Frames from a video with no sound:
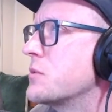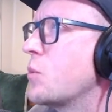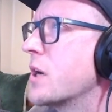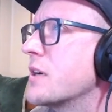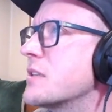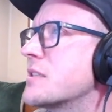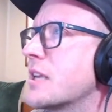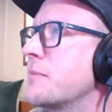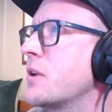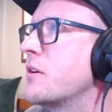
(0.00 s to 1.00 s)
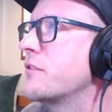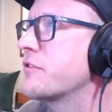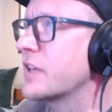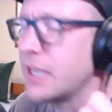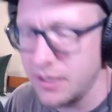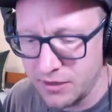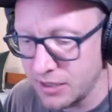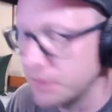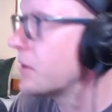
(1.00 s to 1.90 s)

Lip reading: words that I'm not